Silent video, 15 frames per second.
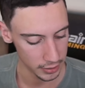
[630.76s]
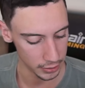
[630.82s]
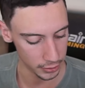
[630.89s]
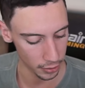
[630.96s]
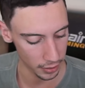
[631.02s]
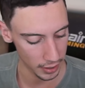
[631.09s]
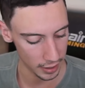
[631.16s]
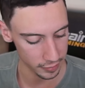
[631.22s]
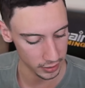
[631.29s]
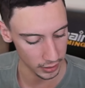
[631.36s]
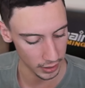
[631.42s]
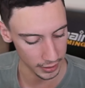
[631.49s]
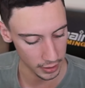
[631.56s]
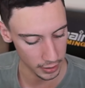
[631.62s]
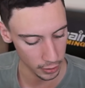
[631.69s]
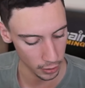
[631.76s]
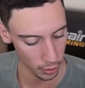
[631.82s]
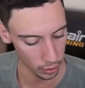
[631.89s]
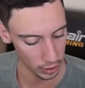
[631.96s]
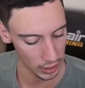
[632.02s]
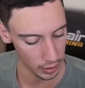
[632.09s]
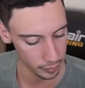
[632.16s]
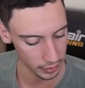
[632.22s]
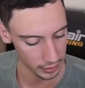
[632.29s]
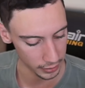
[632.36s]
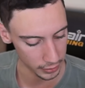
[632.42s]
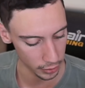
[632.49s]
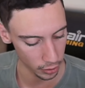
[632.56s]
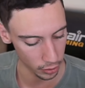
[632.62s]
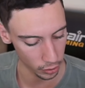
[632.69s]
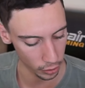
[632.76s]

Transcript: You don't have to like curl up and curl